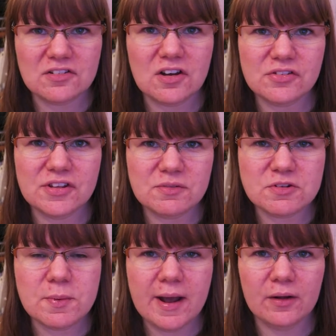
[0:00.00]
don't seem
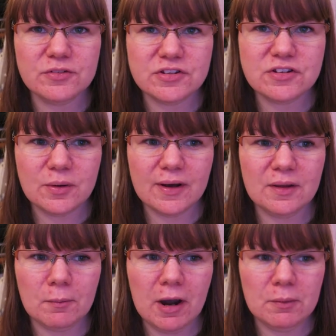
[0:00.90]
to be able to do it
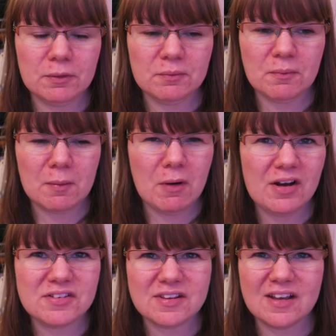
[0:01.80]
at the moment. My
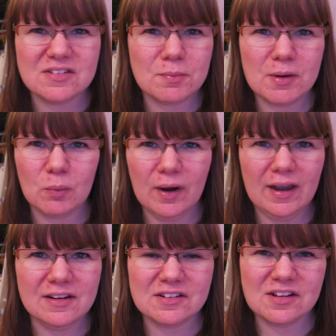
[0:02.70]
mindset is a bit
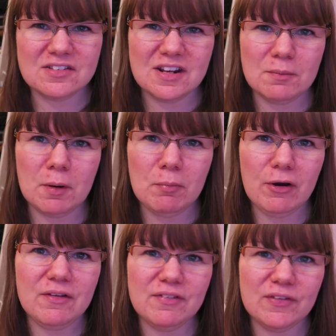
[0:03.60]
weird, as I said in my
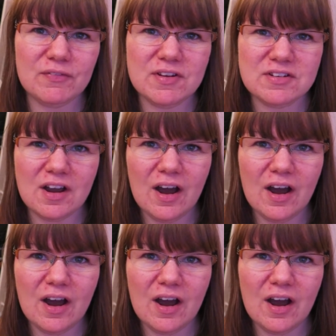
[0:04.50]
previous video.